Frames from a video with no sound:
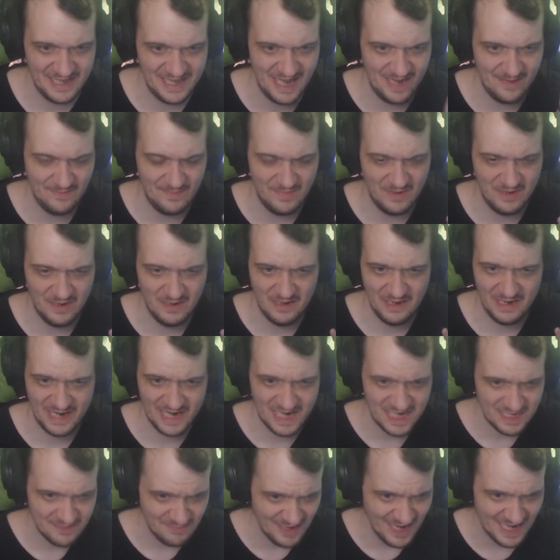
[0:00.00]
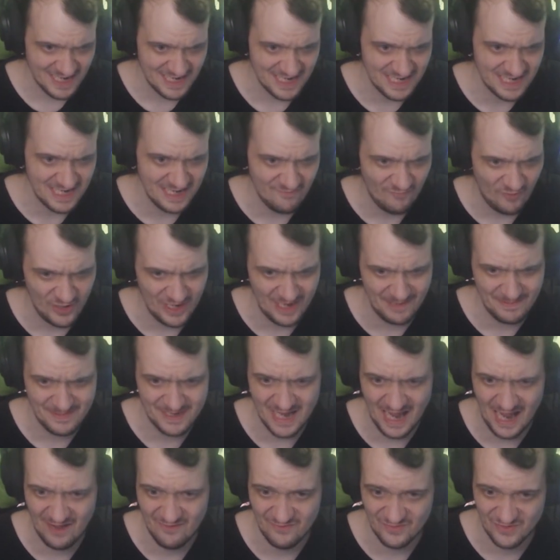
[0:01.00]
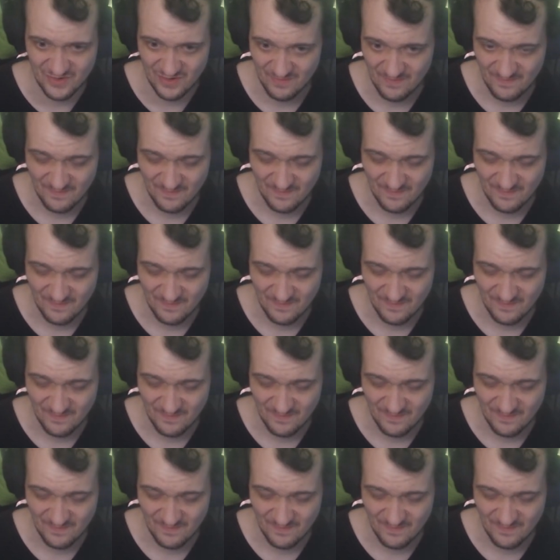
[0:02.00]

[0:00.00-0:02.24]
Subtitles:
them experience it for themselves.